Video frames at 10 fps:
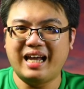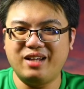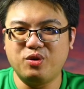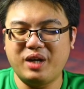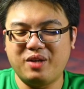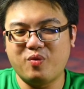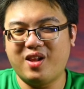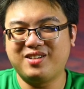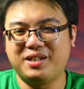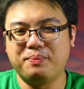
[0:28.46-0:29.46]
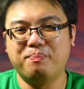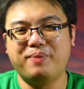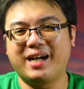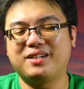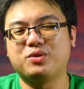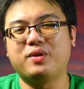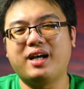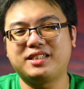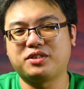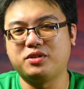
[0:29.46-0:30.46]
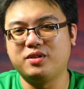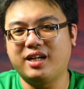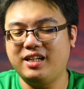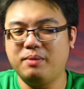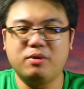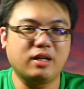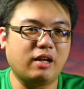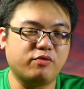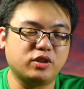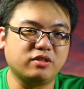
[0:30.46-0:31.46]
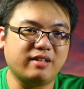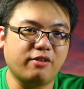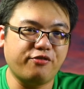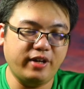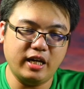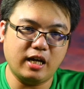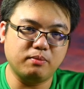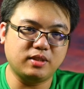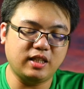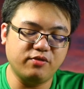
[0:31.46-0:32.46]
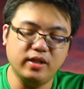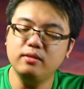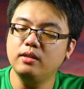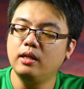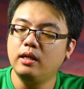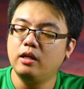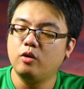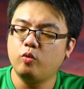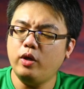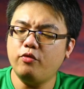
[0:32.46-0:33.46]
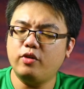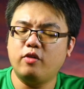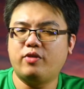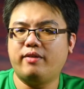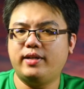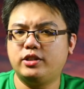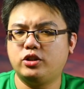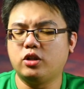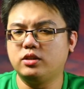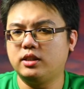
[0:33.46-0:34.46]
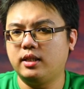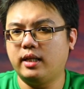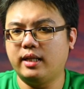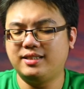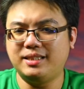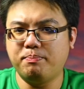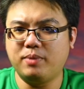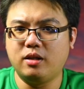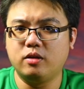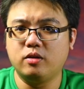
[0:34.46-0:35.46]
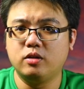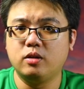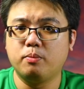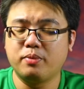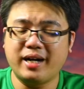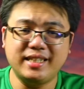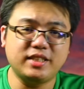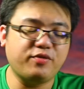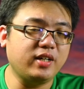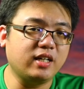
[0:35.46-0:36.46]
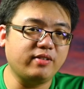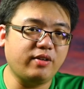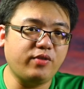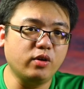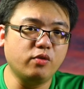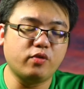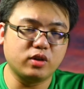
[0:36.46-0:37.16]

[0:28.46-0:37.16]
Hello and welcome back to X-Crew Gane Blog and Photography. I'm Steven with a very short and simple price figure review for